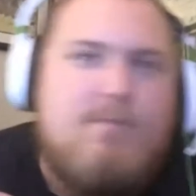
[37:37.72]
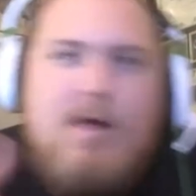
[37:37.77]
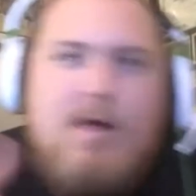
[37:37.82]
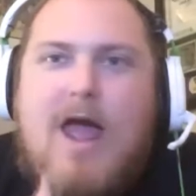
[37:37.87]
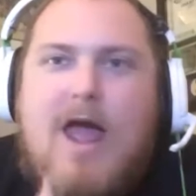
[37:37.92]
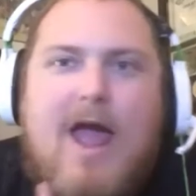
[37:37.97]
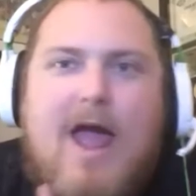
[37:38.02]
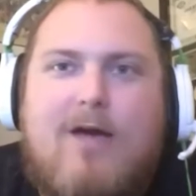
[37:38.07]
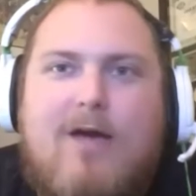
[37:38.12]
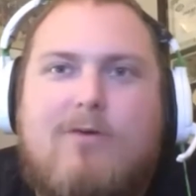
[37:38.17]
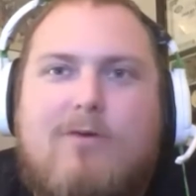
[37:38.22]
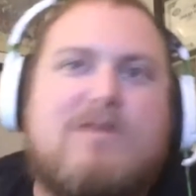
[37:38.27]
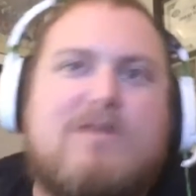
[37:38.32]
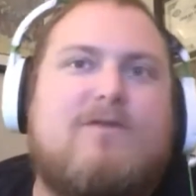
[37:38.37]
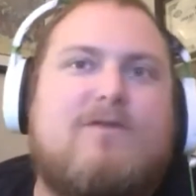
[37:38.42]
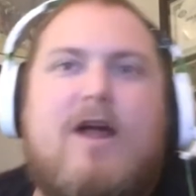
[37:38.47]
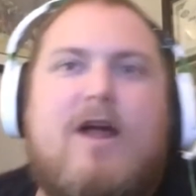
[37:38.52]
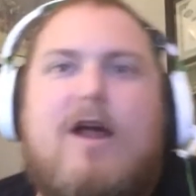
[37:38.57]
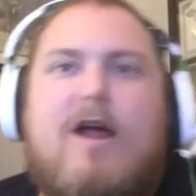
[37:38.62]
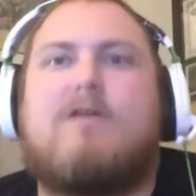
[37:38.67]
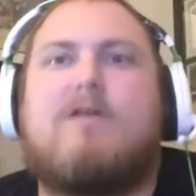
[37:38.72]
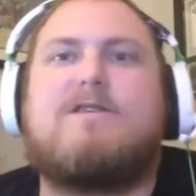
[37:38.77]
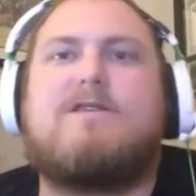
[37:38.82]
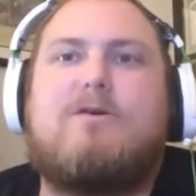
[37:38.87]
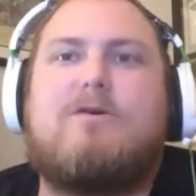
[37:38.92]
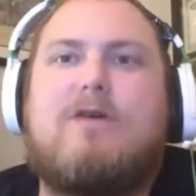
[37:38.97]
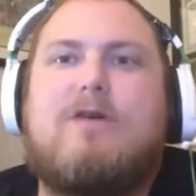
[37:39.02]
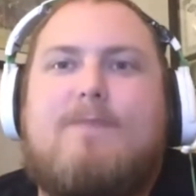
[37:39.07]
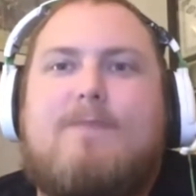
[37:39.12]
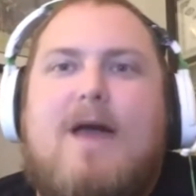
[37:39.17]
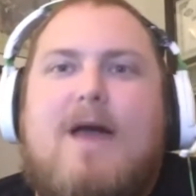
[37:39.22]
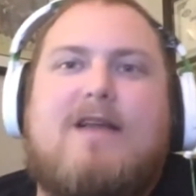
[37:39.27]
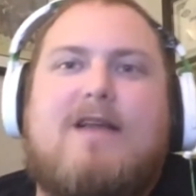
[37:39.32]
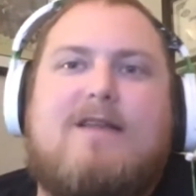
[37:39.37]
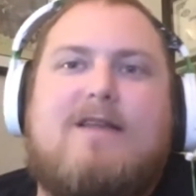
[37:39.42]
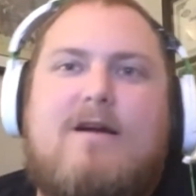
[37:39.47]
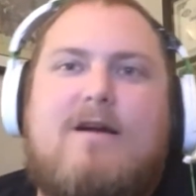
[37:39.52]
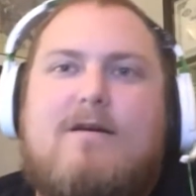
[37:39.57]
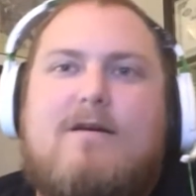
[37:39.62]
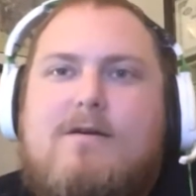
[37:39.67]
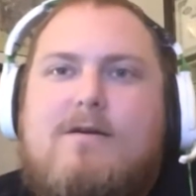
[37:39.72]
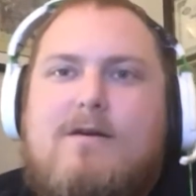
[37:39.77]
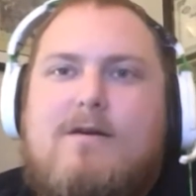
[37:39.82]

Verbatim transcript: angles for air to still get back there.